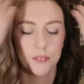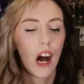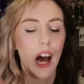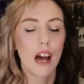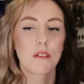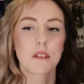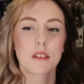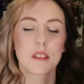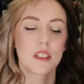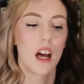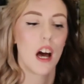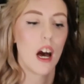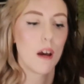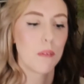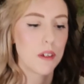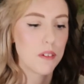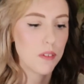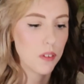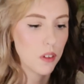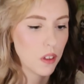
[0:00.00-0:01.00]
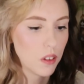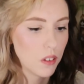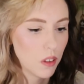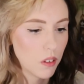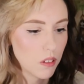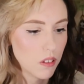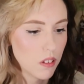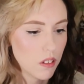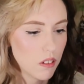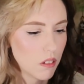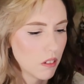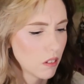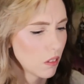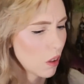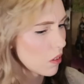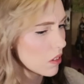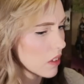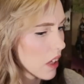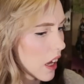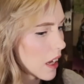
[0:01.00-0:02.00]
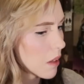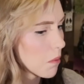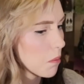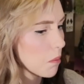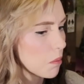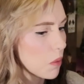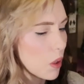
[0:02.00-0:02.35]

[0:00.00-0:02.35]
I was an Army for a long time.